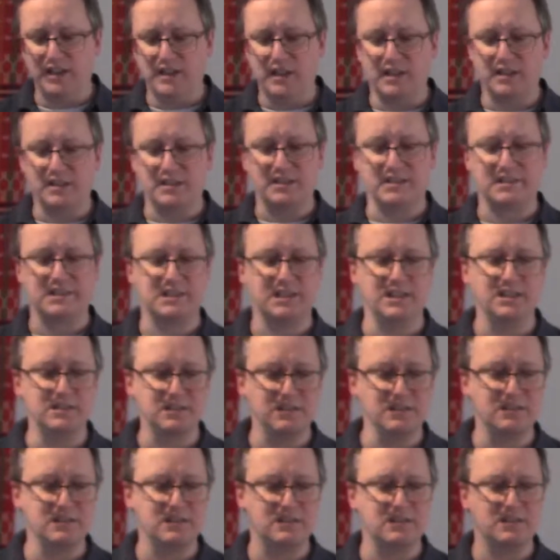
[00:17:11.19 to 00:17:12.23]
that
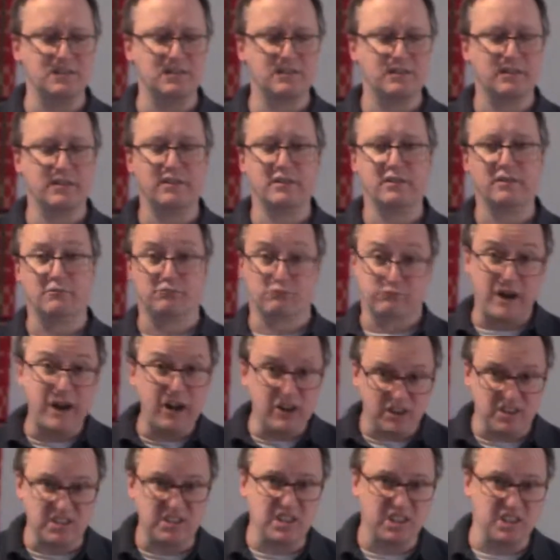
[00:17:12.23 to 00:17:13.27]
diseases, rare
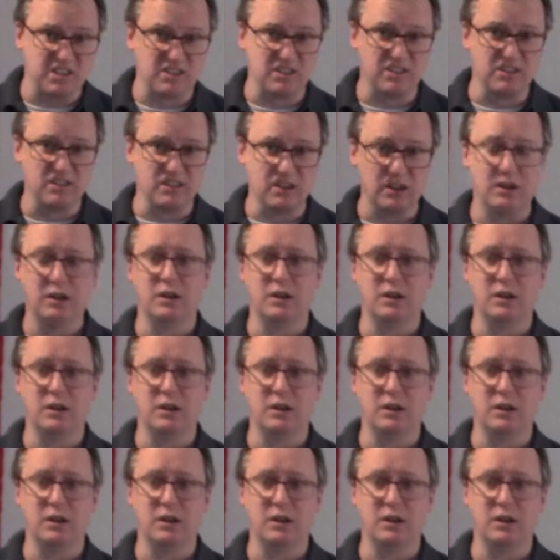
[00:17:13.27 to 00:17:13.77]
diseases,